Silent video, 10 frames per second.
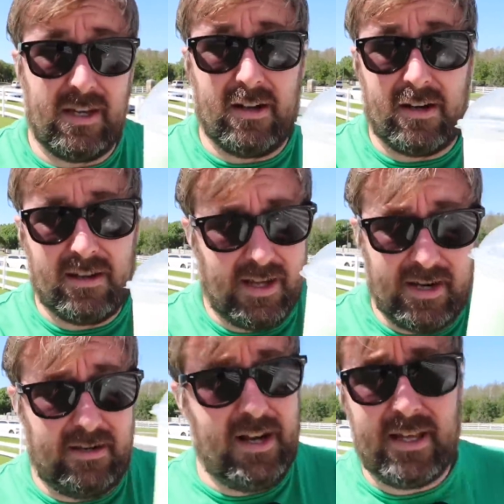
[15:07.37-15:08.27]
at all.
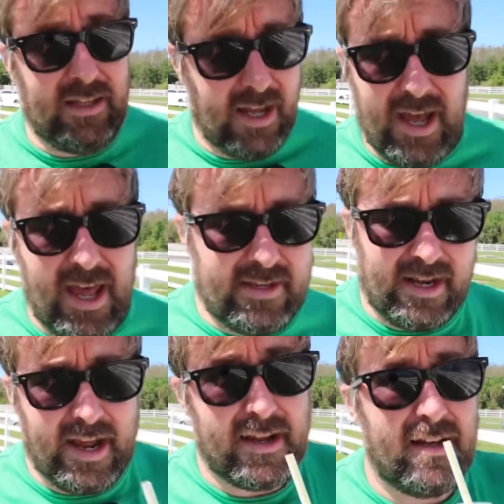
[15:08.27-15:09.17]
There's nothing I ate
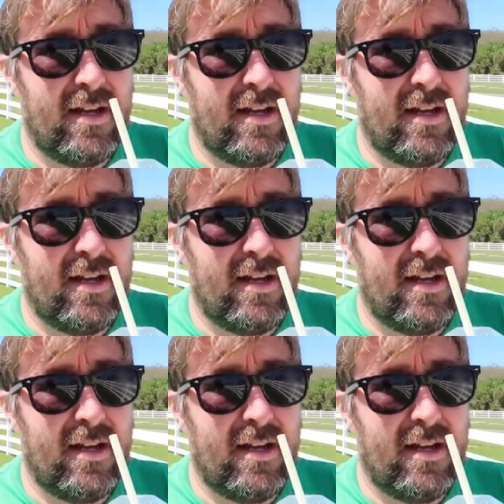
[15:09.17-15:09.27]
today.